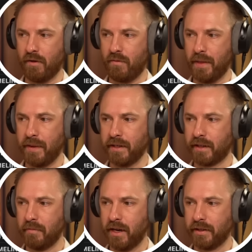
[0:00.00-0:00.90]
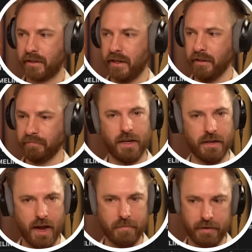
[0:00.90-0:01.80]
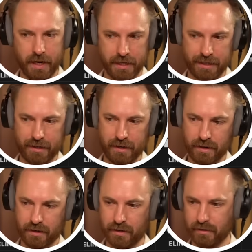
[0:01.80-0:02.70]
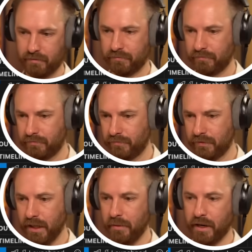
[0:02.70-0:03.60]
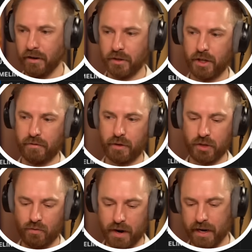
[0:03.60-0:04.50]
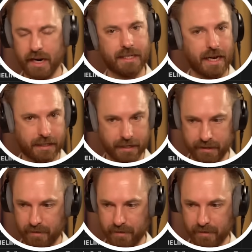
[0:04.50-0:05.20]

and run these commands here, and npm start. There we go, server is running, let's access